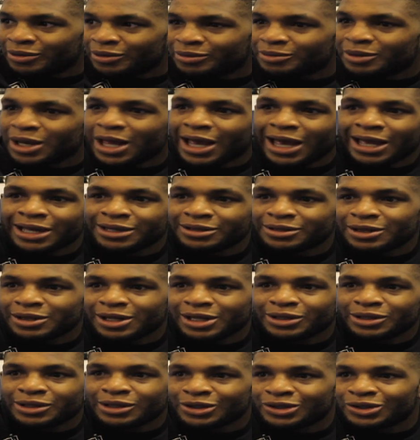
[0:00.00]

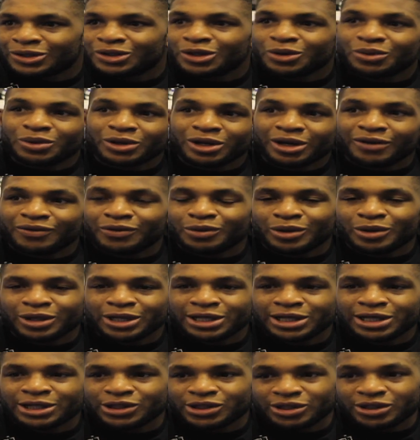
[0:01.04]
and do another one
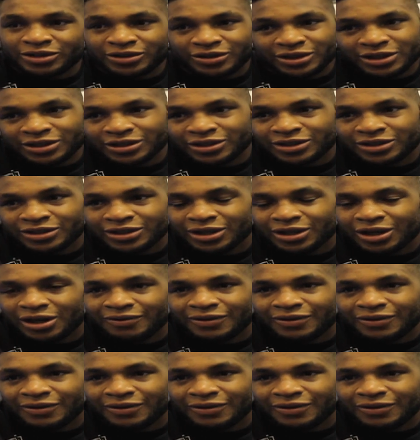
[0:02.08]
in injustice. You know?